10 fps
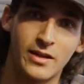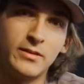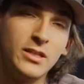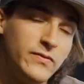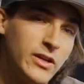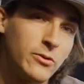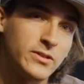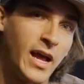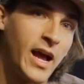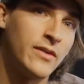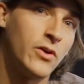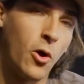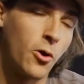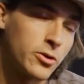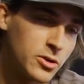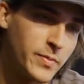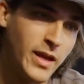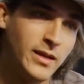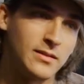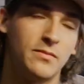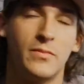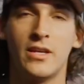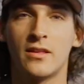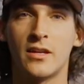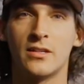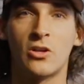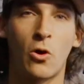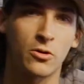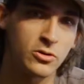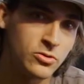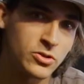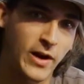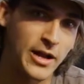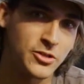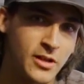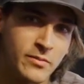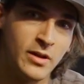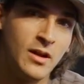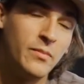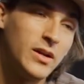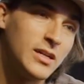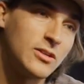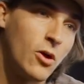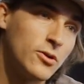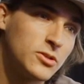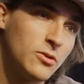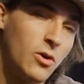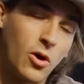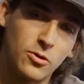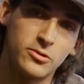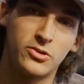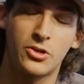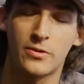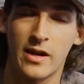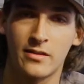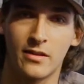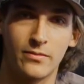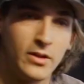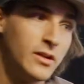These vehicles have harder paint, meaning that it is harder to scratch them, but it is also harder to correct them.